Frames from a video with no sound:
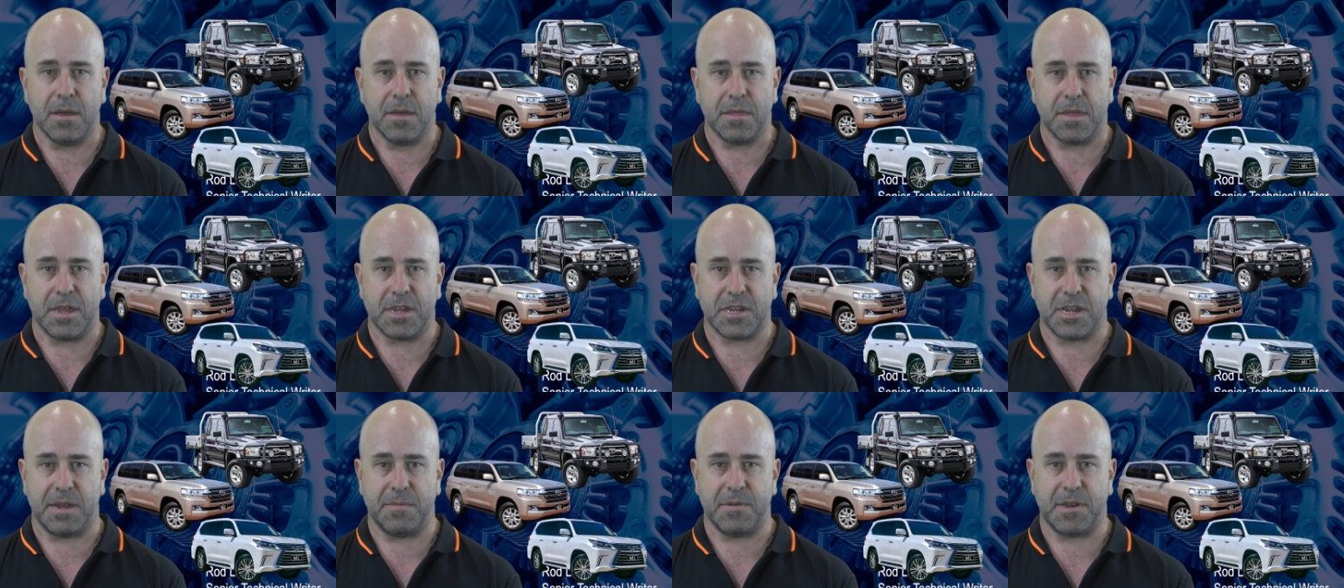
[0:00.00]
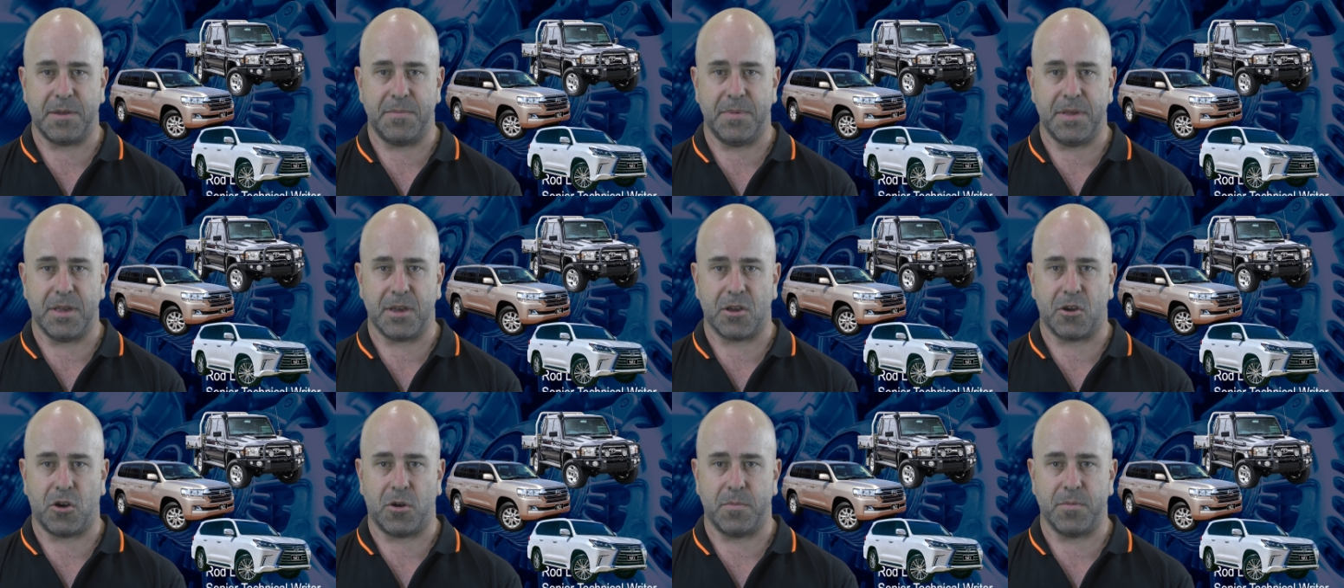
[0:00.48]
There seems to
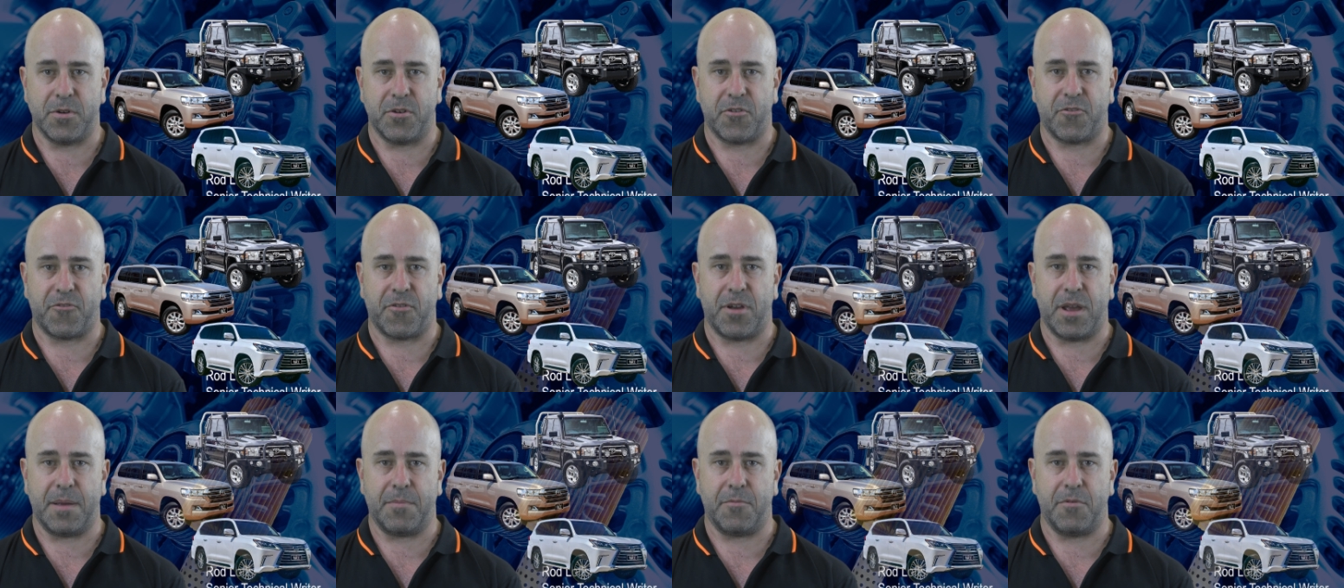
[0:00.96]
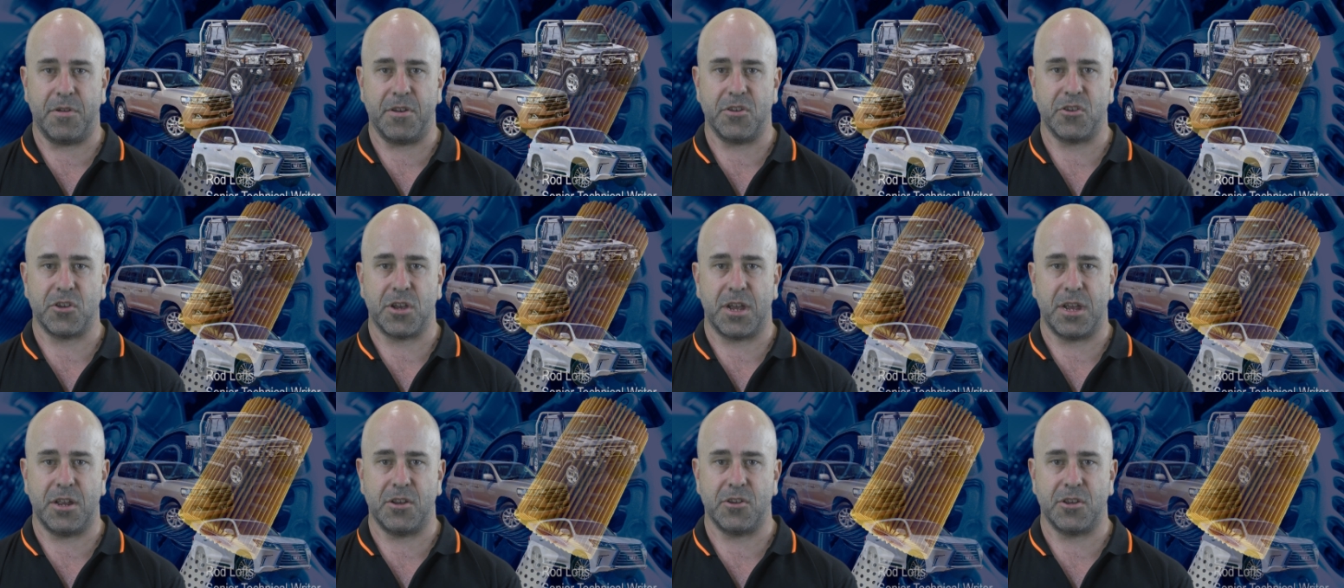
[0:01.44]
be a common trap when
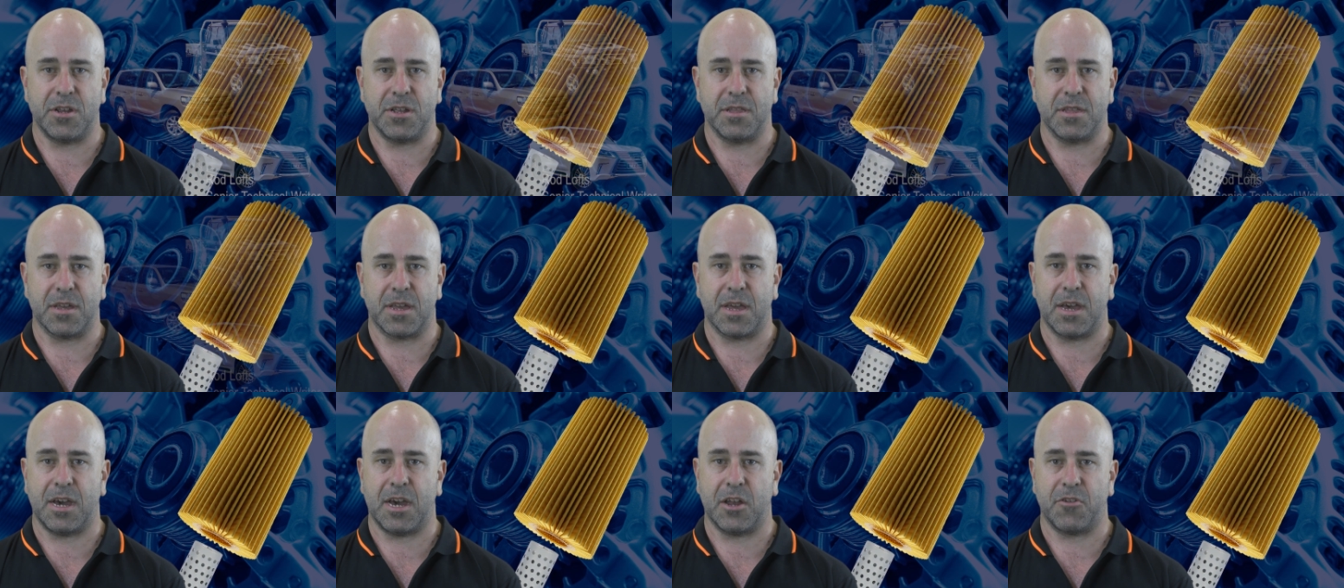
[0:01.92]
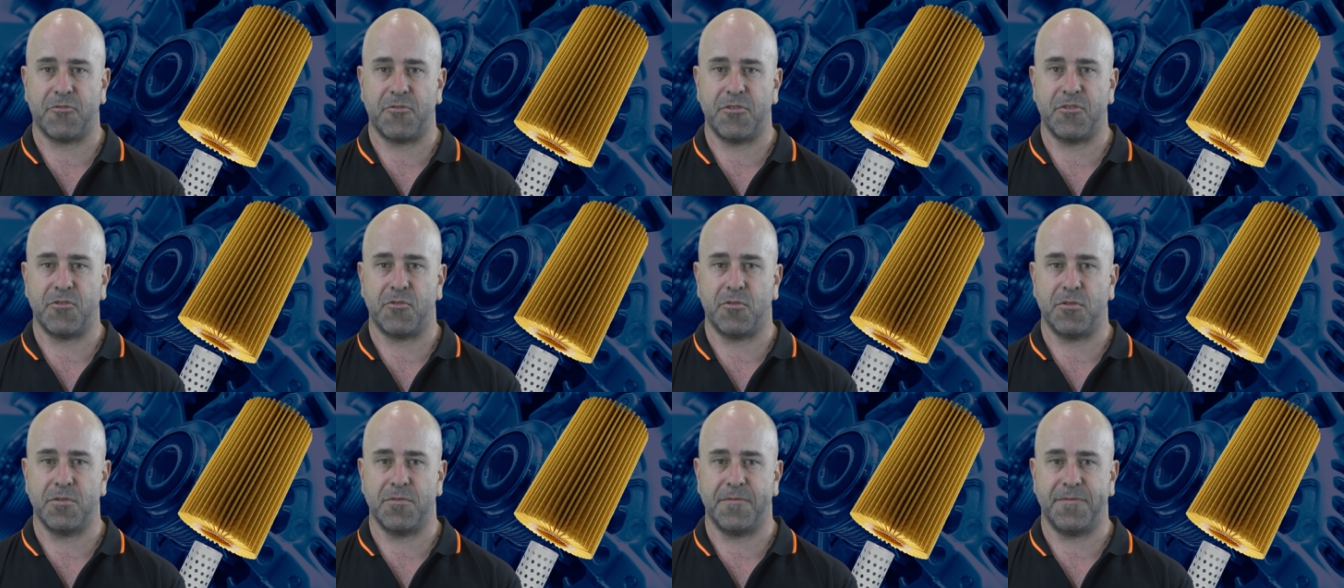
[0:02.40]
changing the
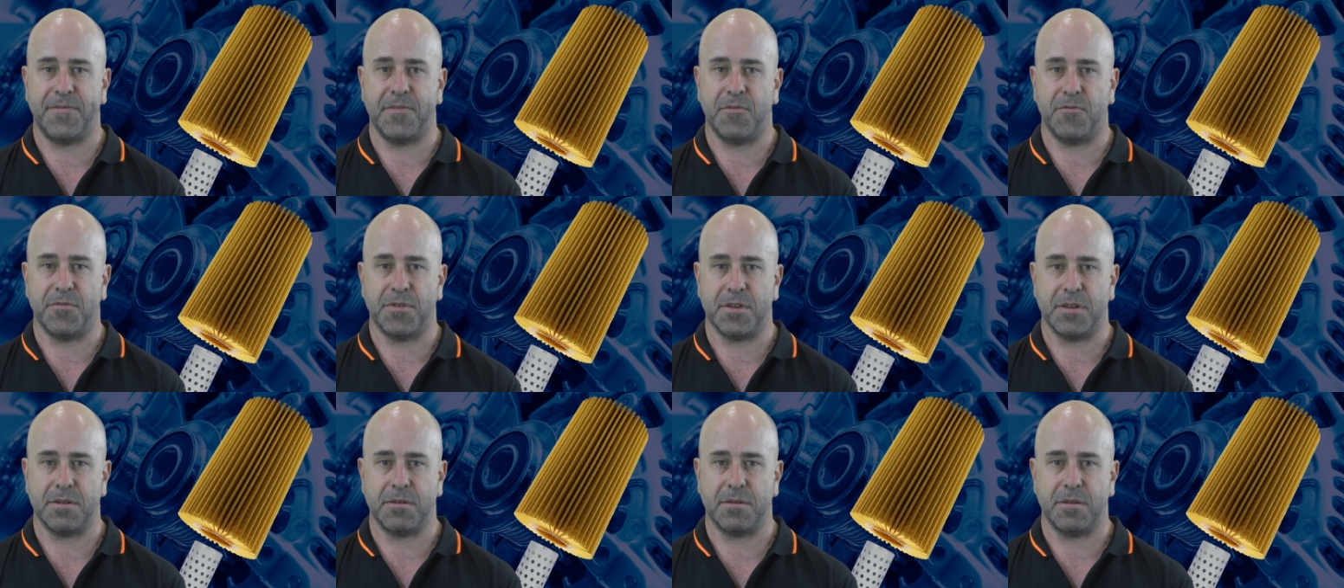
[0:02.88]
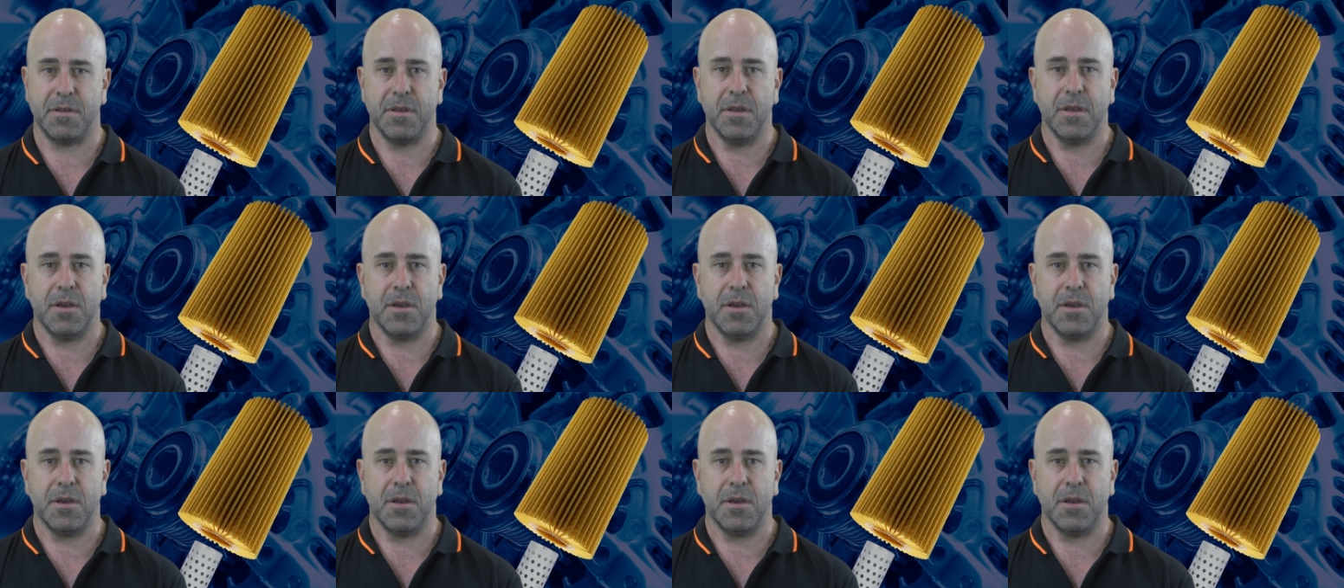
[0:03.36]
cartridge oil filter,